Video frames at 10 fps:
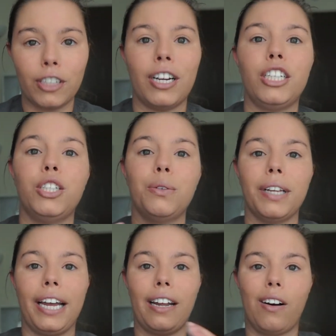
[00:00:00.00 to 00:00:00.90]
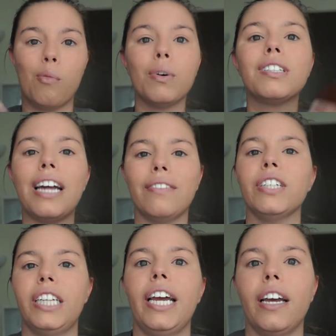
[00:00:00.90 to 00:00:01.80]
I tried to do it like almost
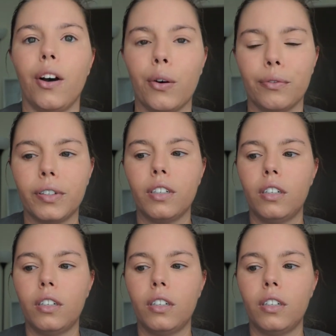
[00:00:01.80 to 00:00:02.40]
every day of